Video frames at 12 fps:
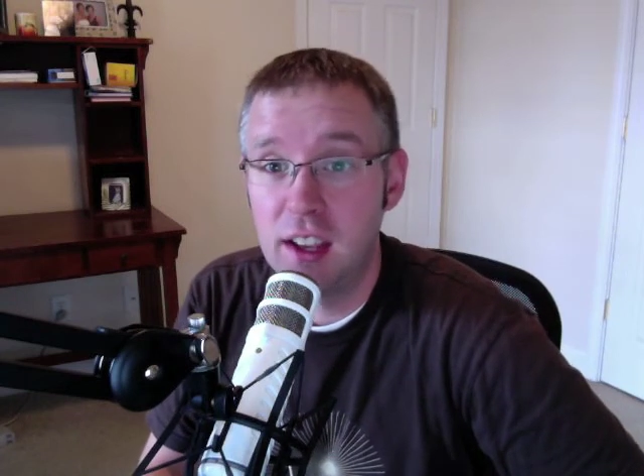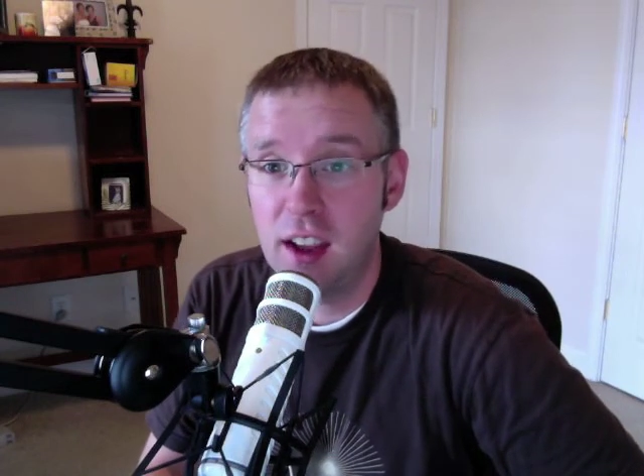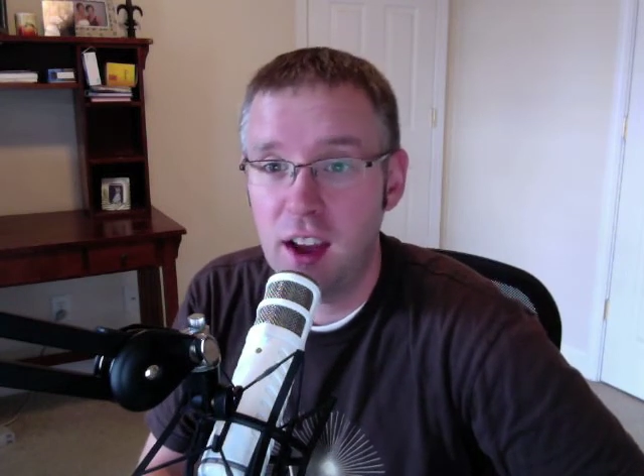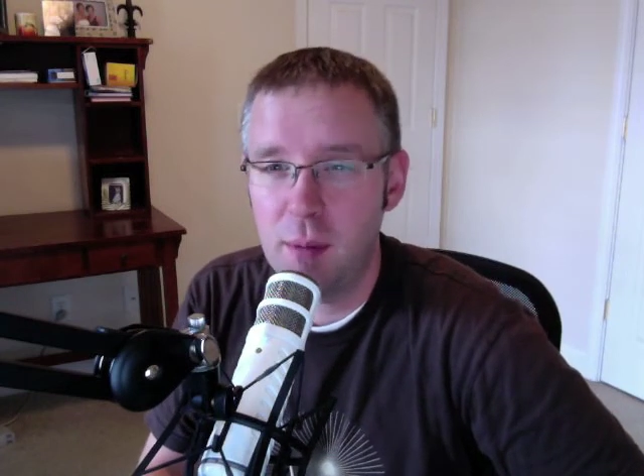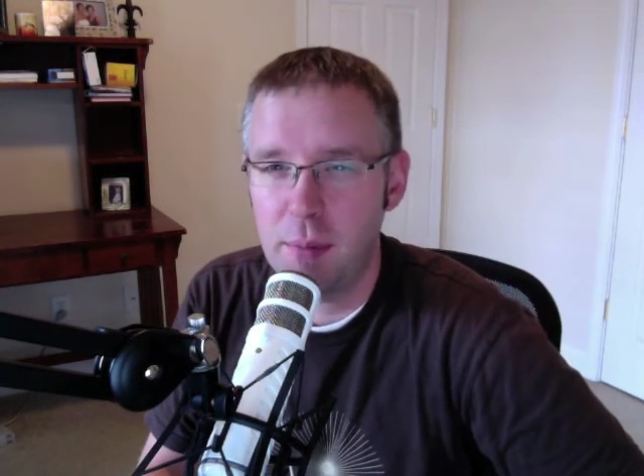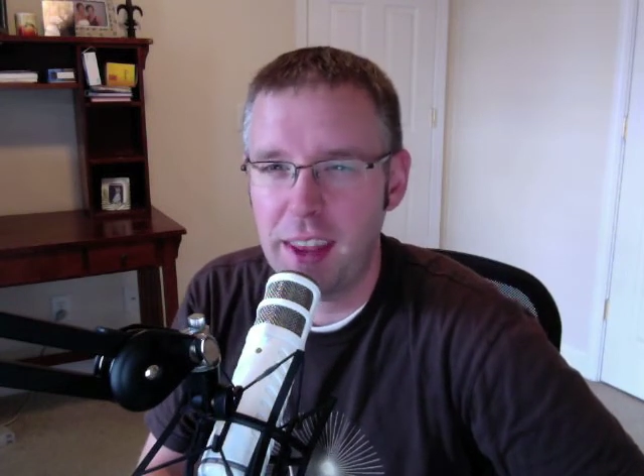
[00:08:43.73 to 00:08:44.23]

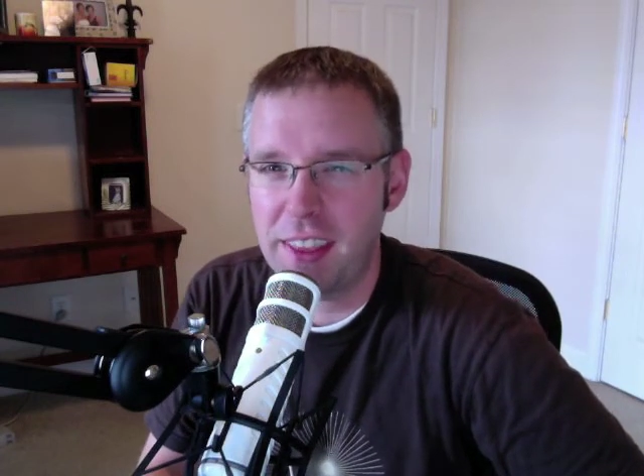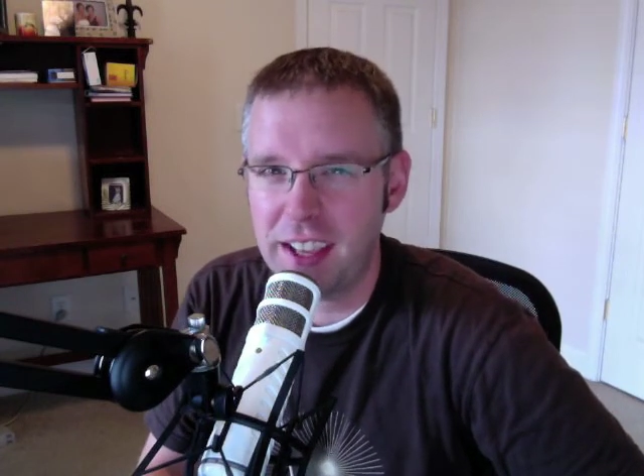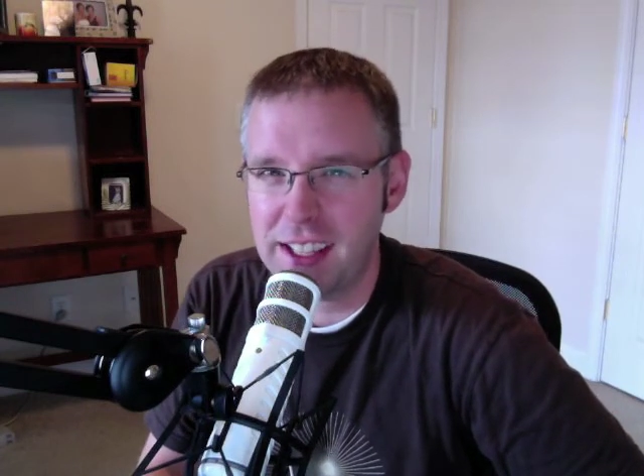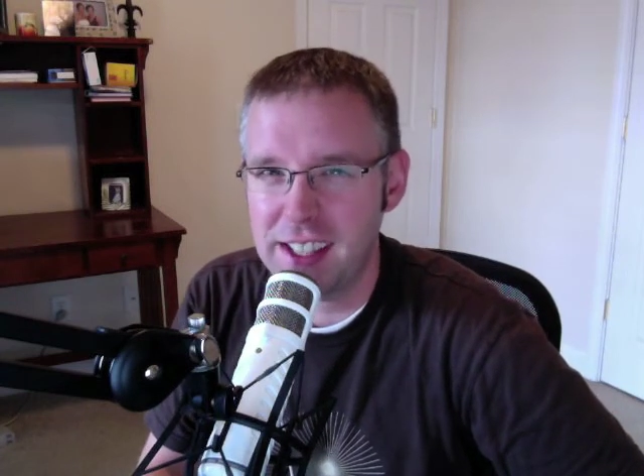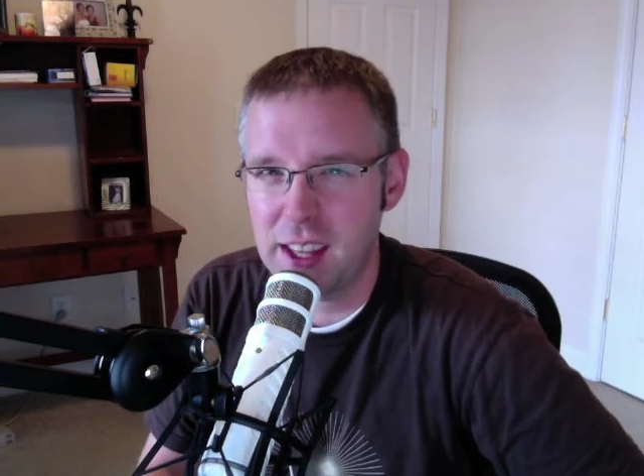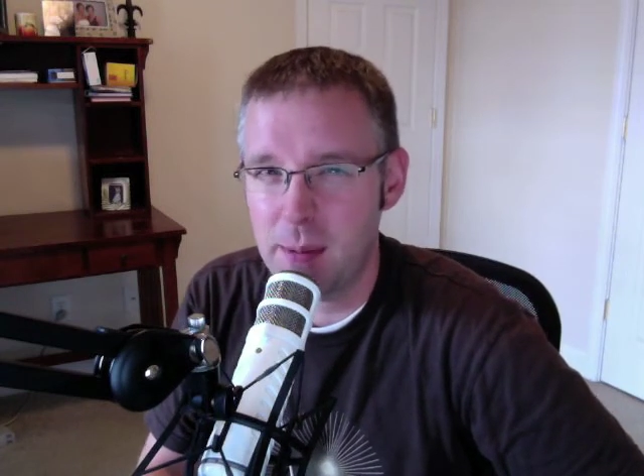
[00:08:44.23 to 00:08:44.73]
But I think
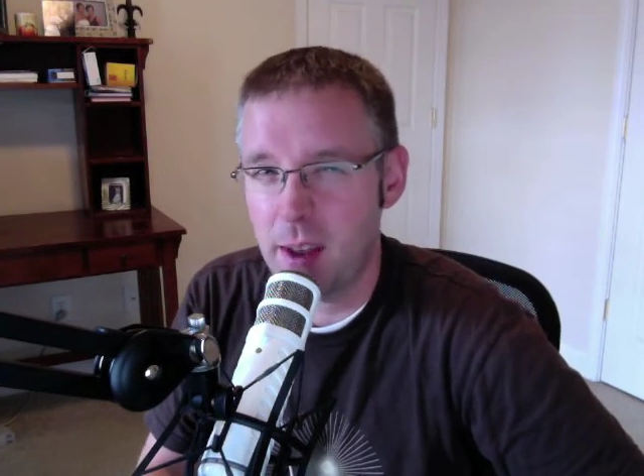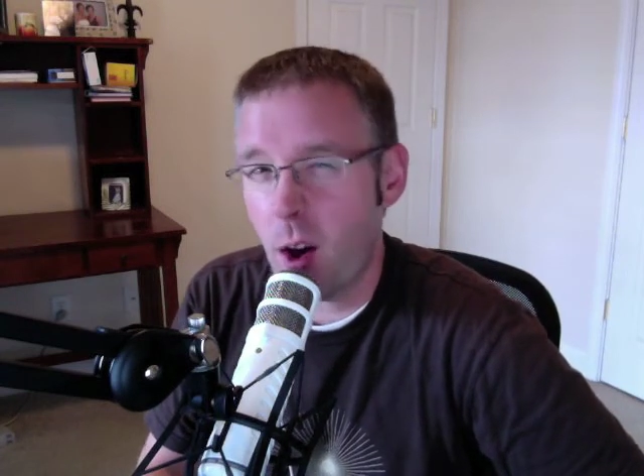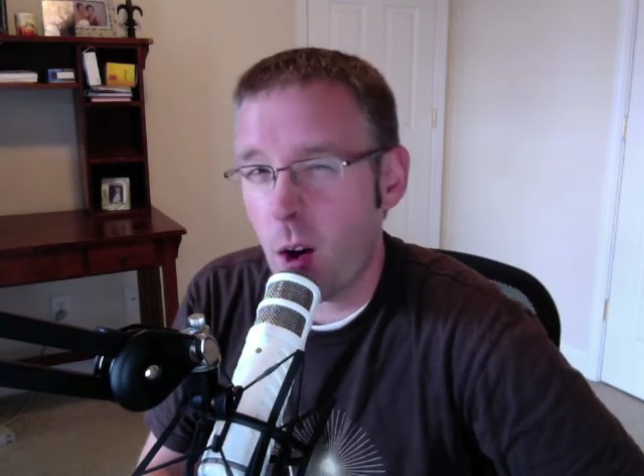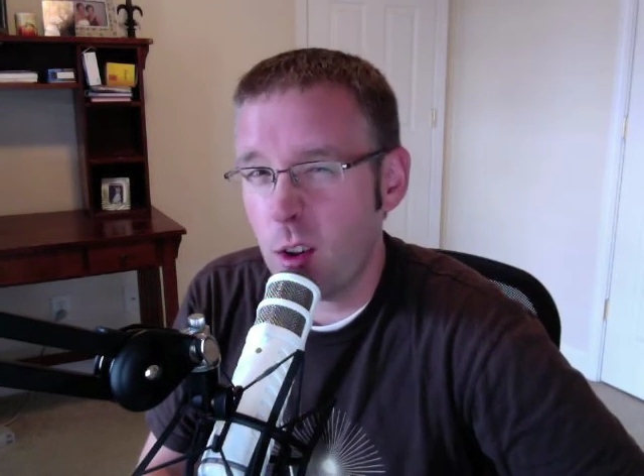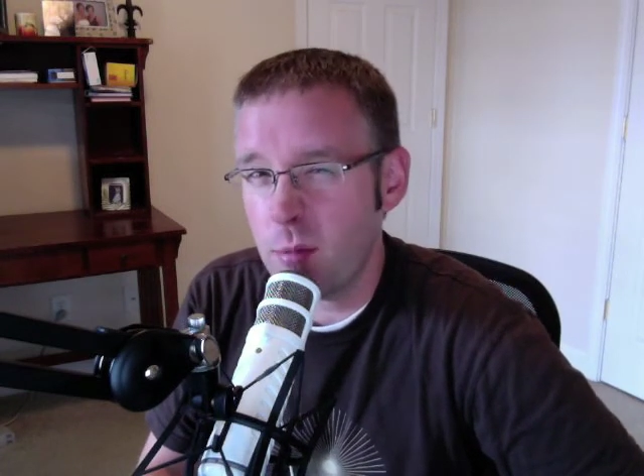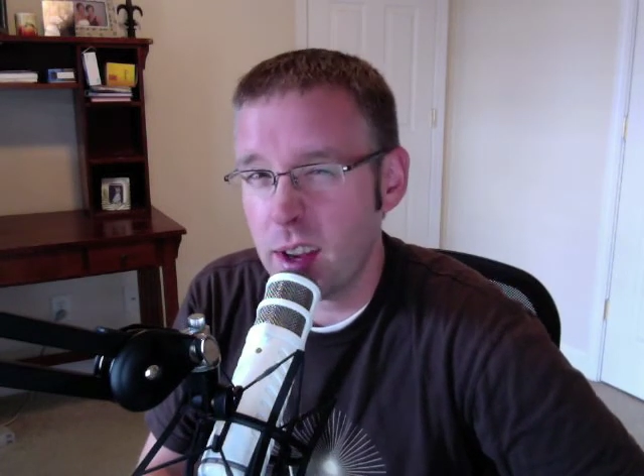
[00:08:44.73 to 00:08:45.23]
I say that about
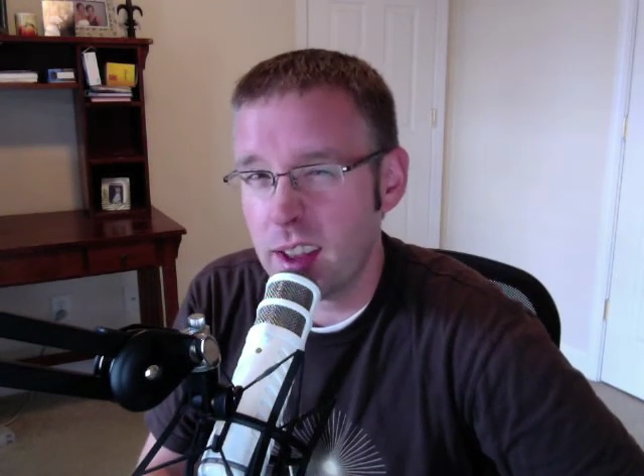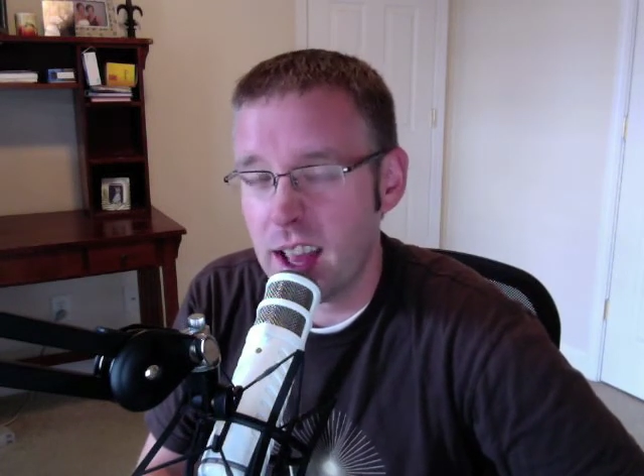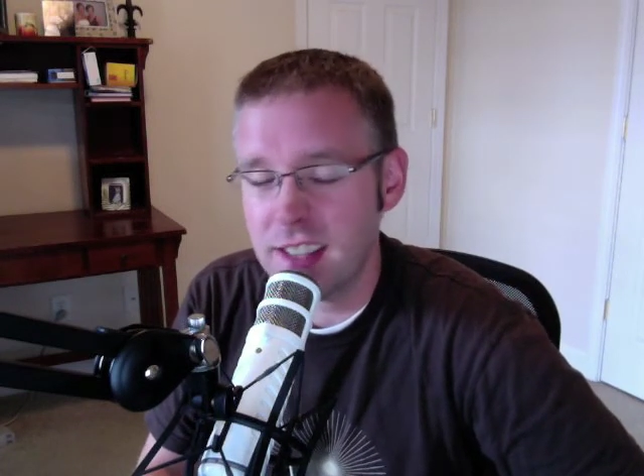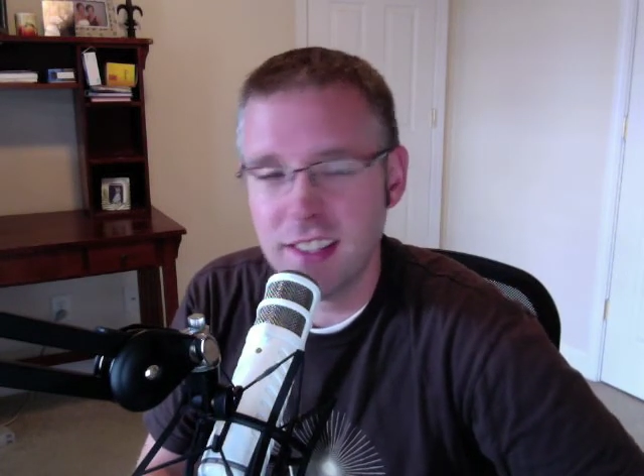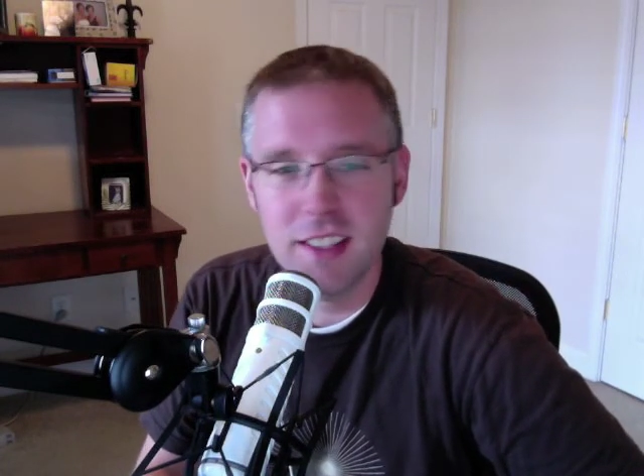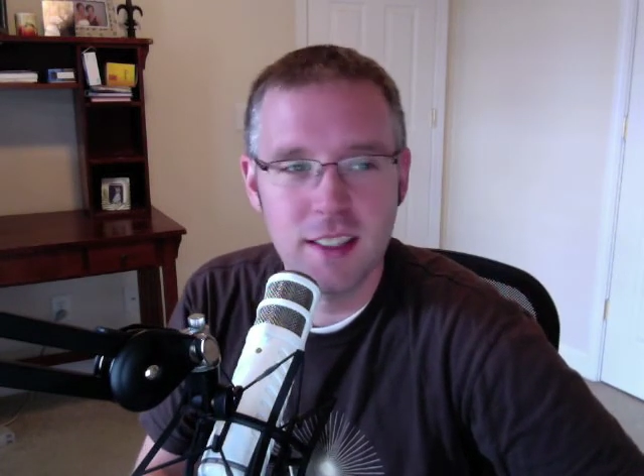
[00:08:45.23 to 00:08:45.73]
all of my
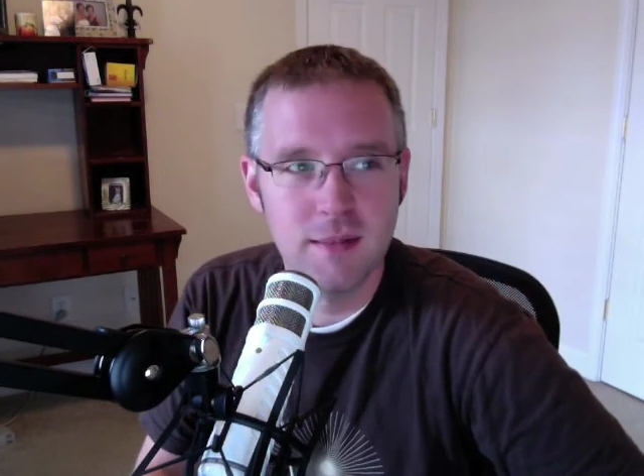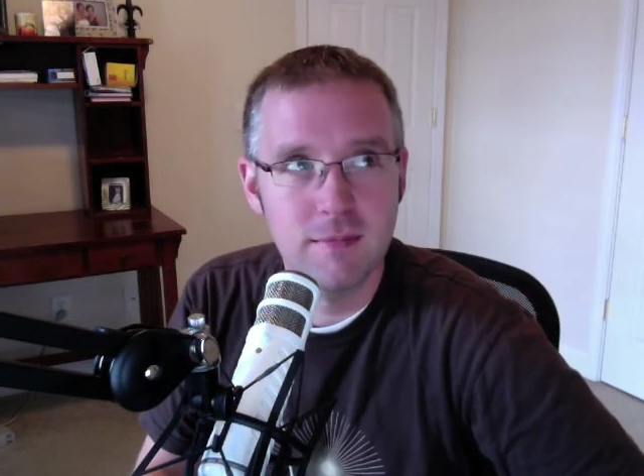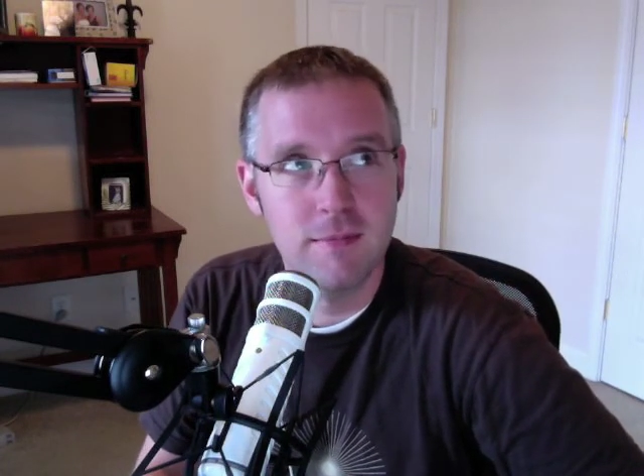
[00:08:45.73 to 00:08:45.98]
classes.